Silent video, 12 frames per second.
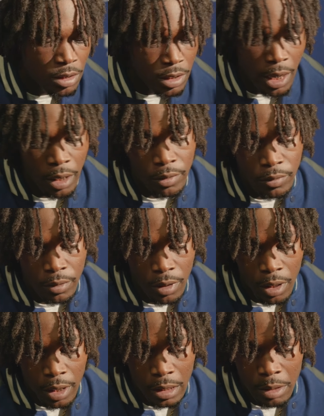Tackle,
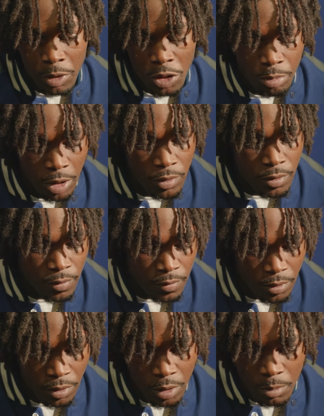eliminate explosives.
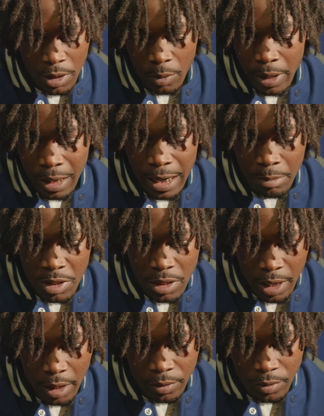You know what I'm saying? We had a lot of missed
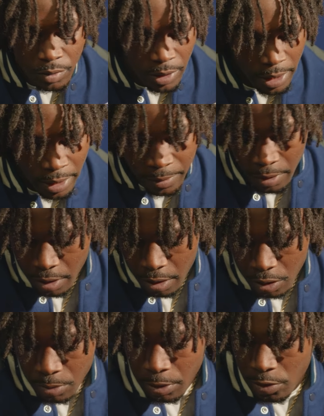tackles. You're
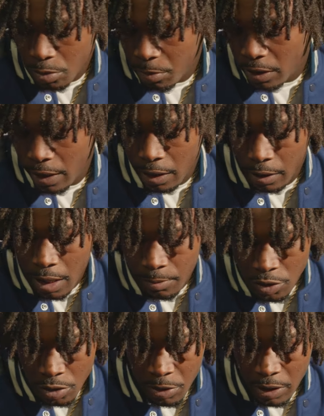supposed to be in the A gap,
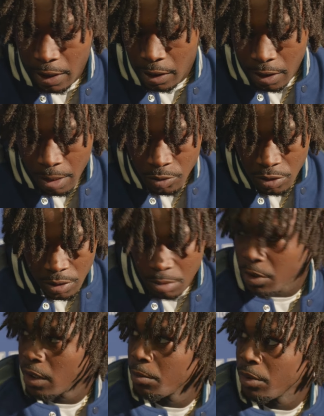you should be in the A gap, you
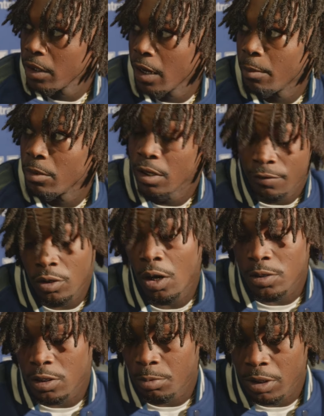shouldn't be in the B gap. And if you
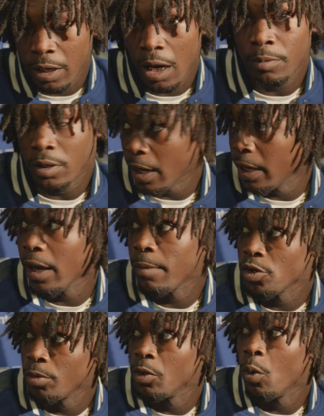go to the B gap, then the A gap
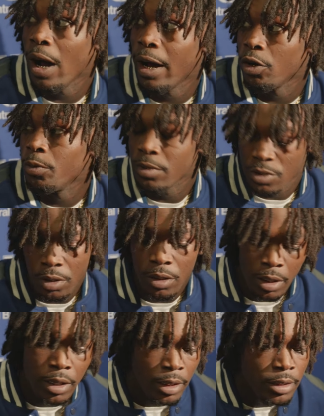is going to be wide open. So
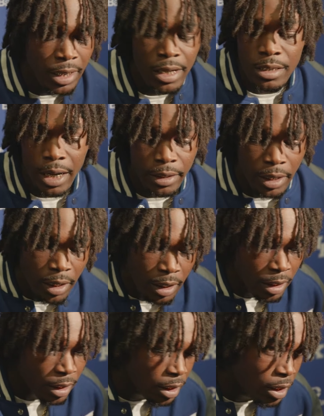things like that.
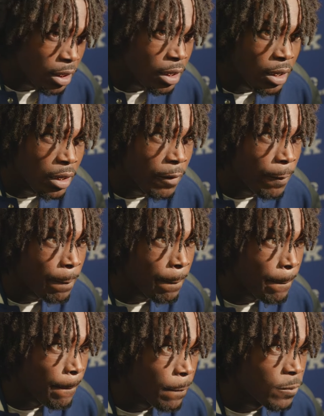
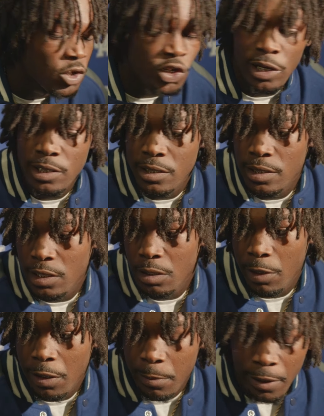Just trusting your
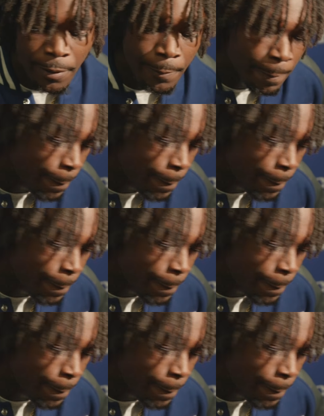teammate, man.